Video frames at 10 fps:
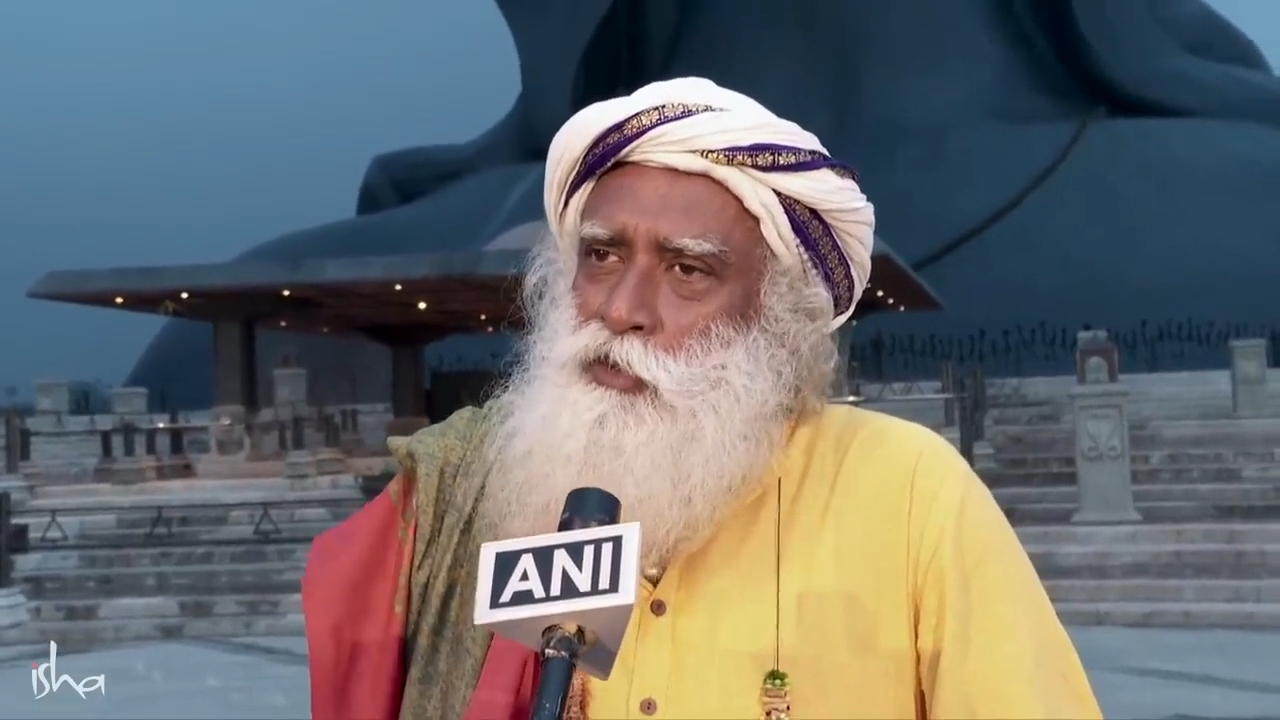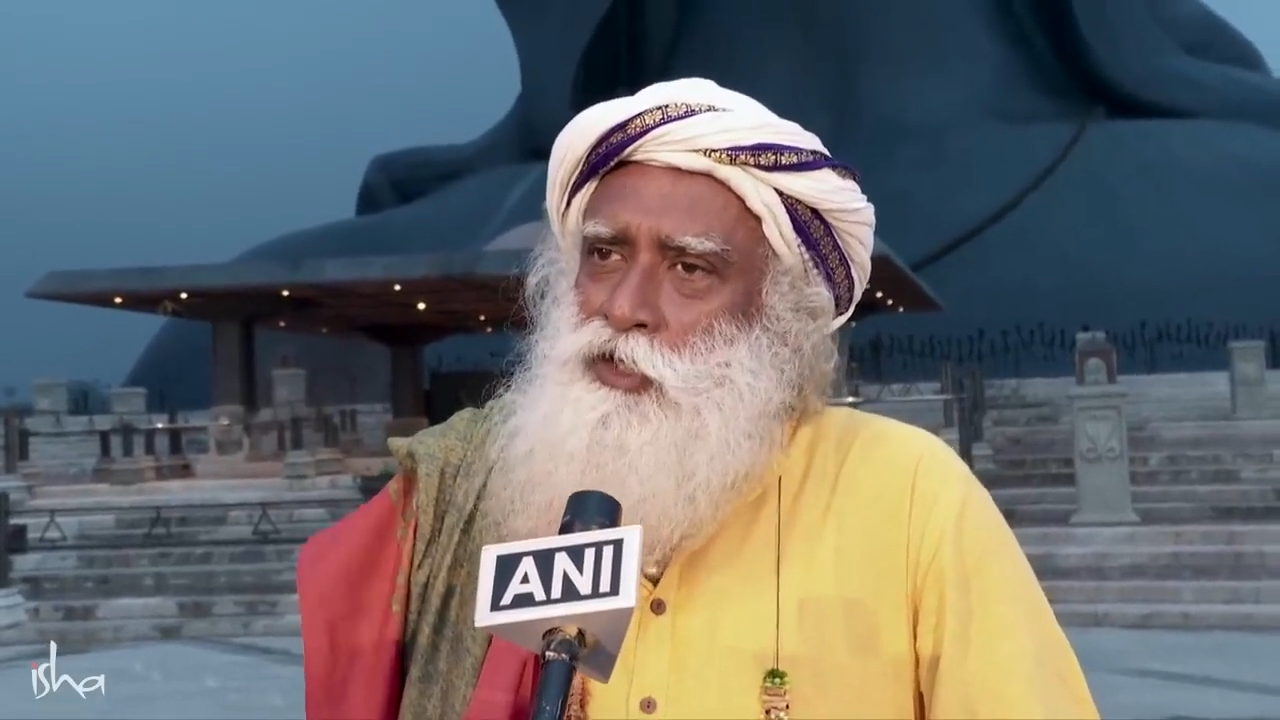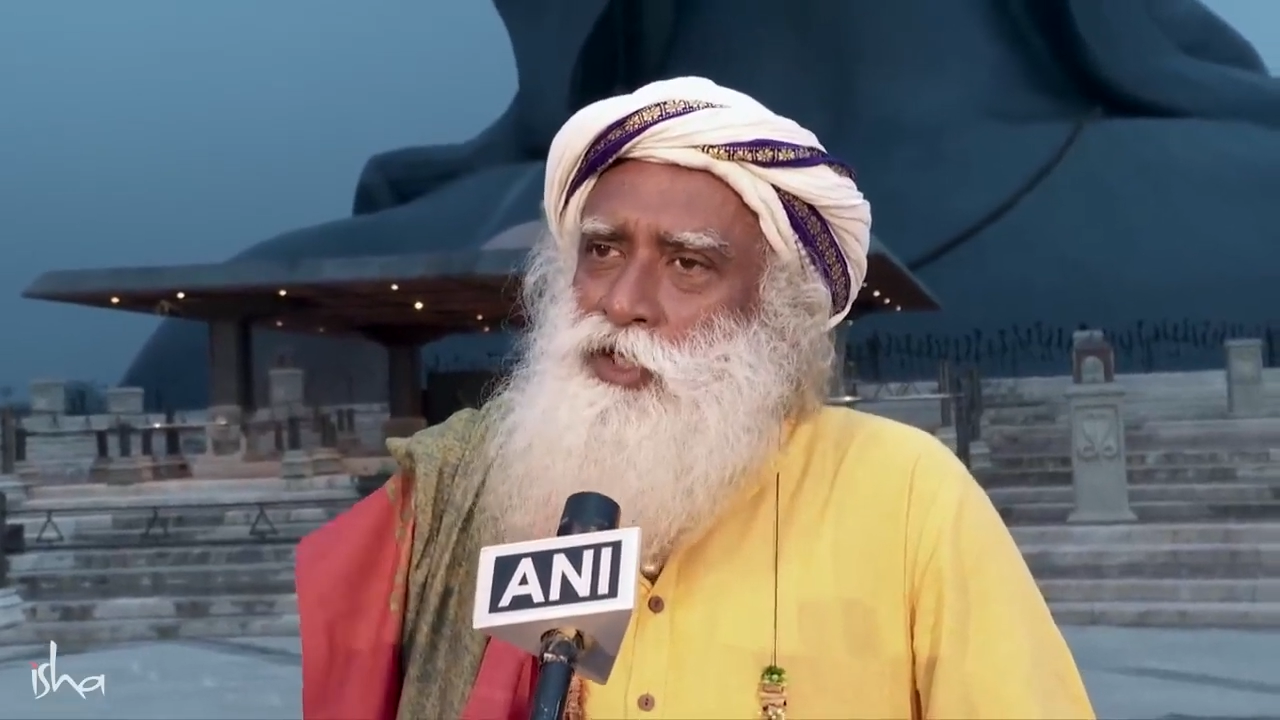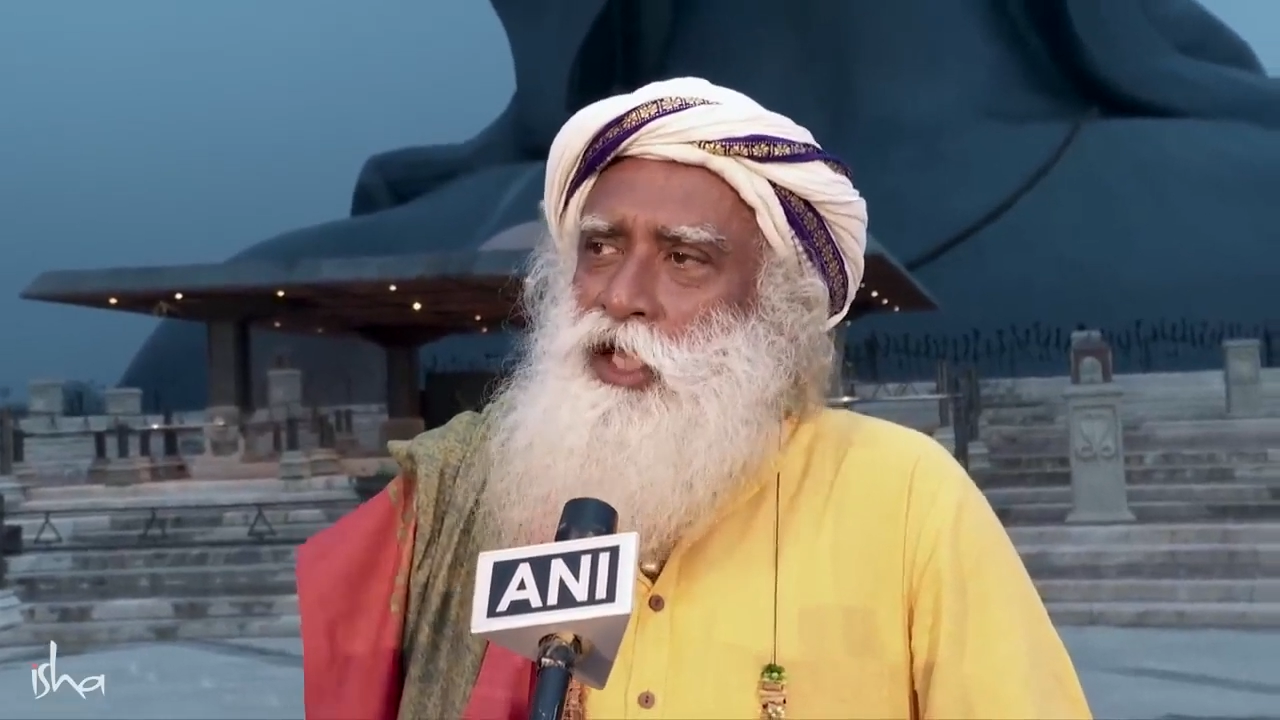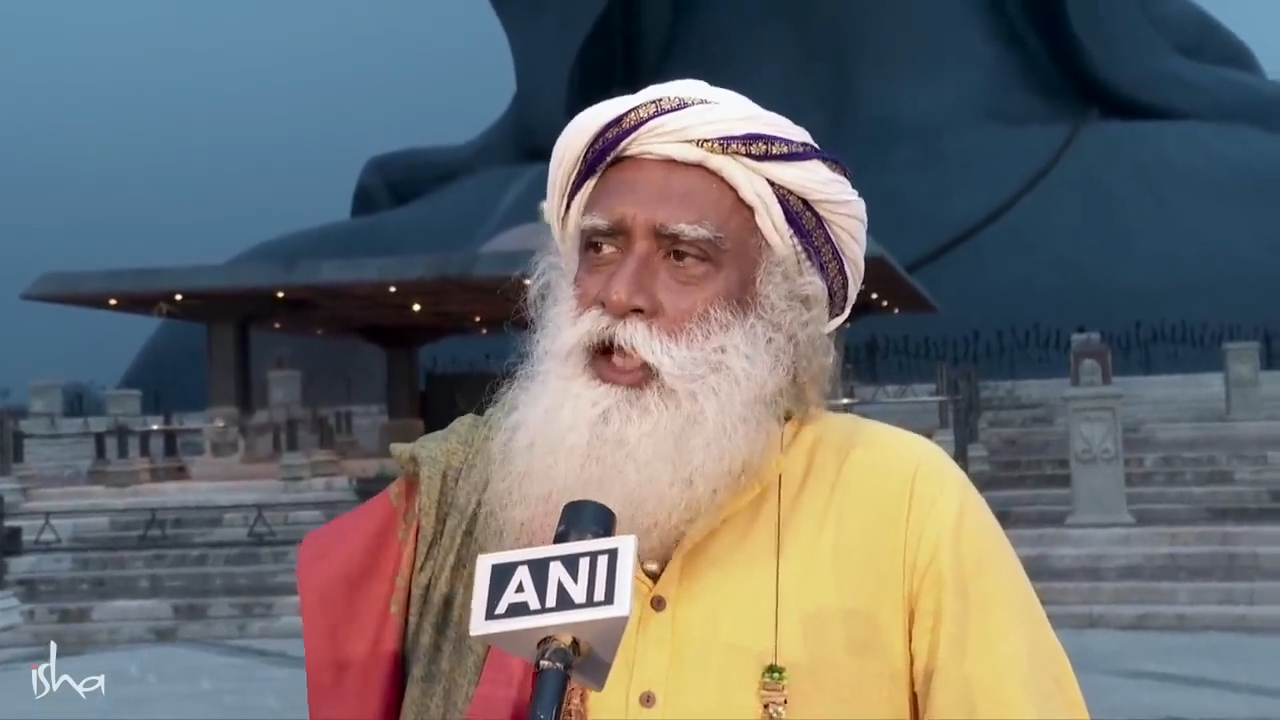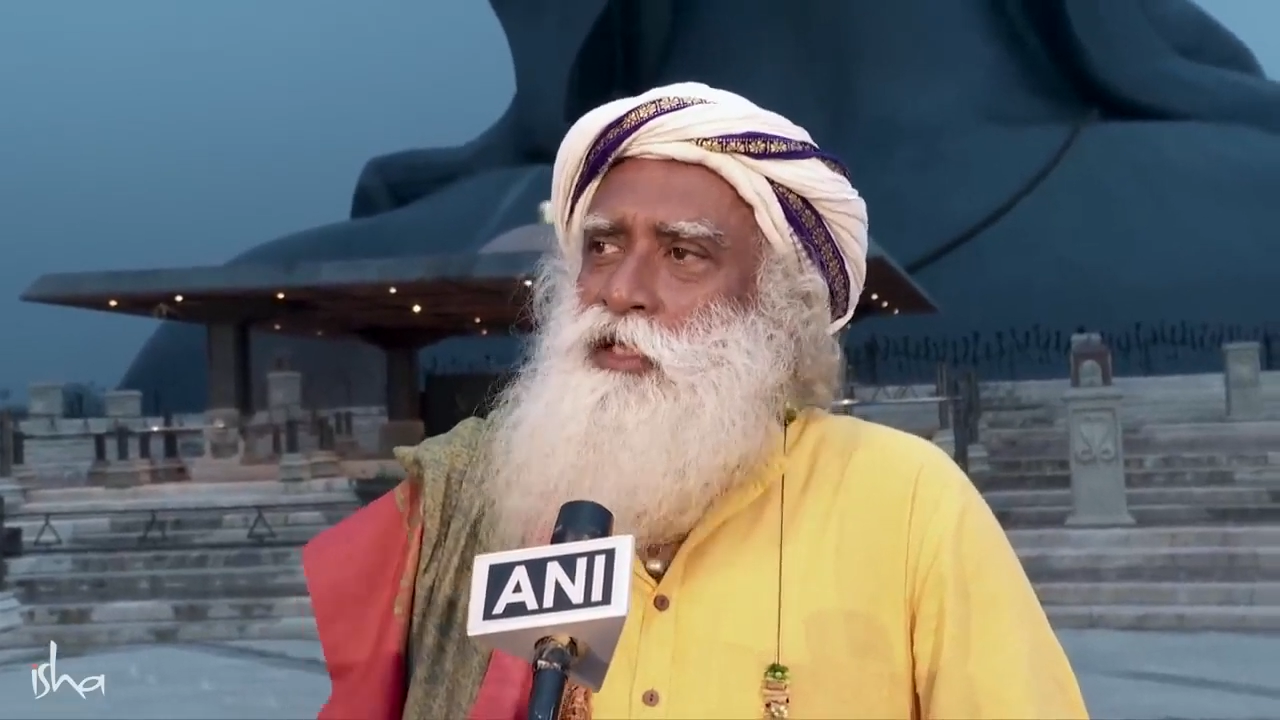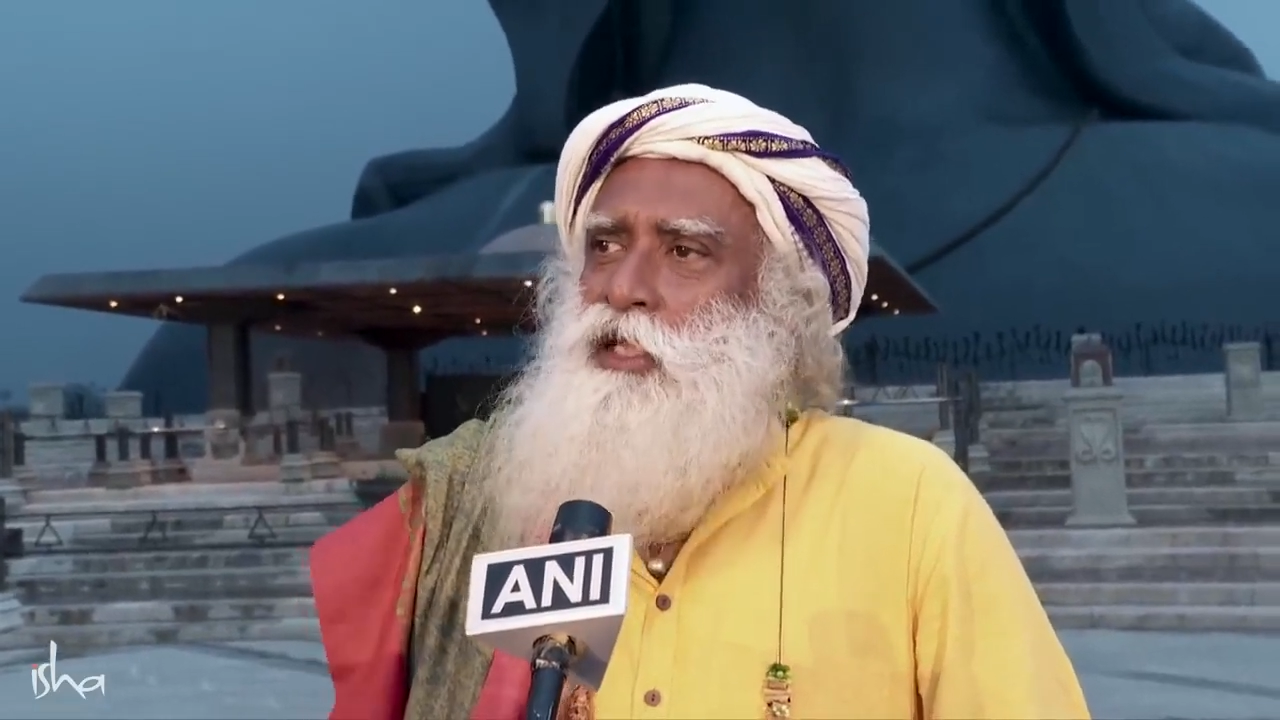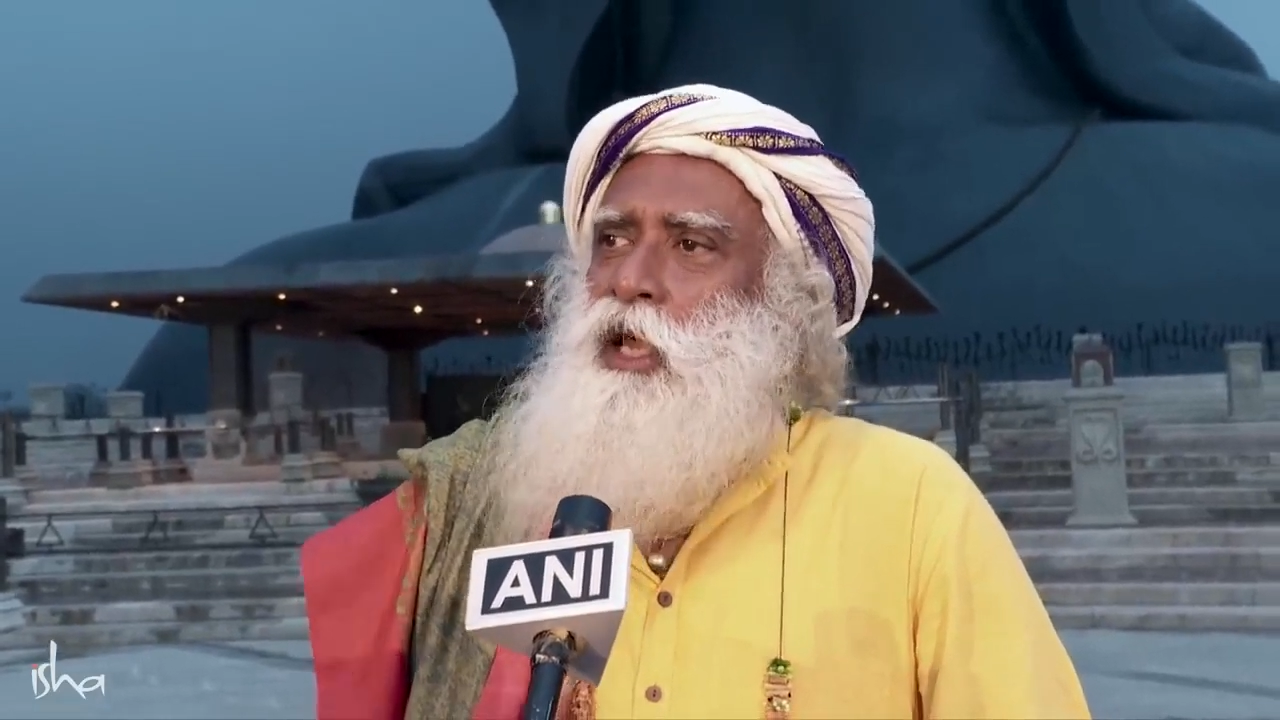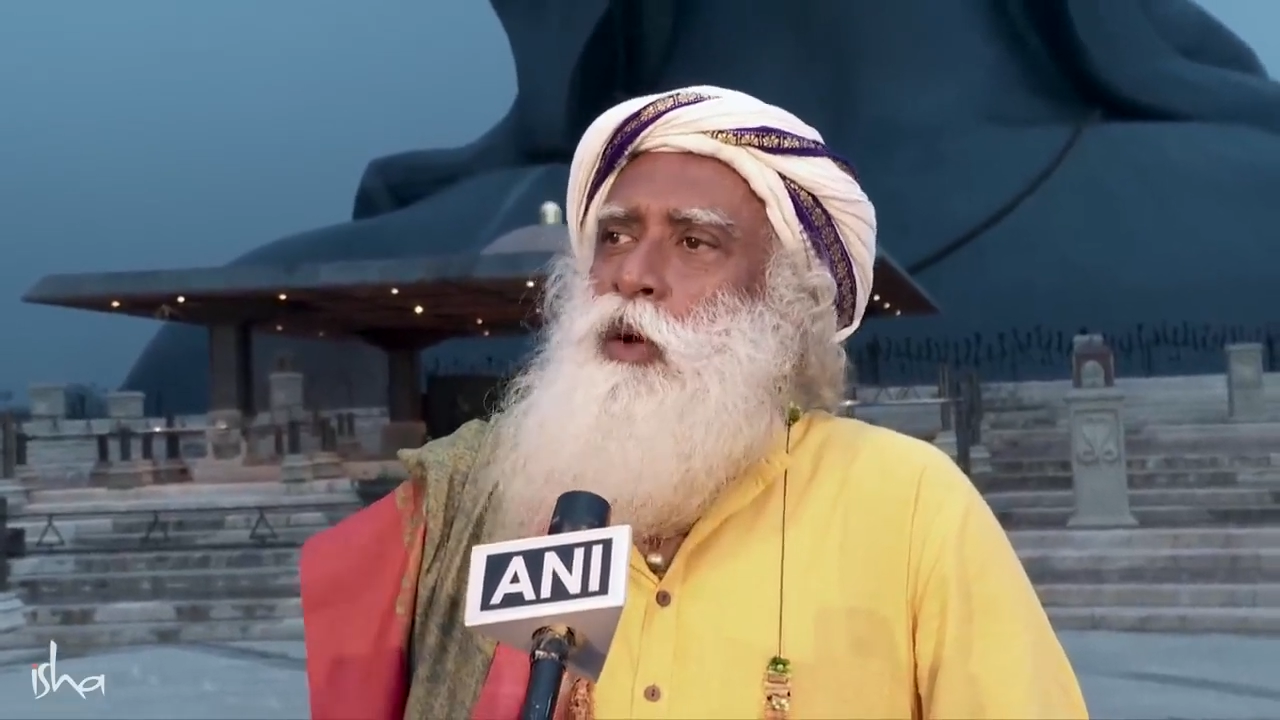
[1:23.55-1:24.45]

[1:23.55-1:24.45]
the state,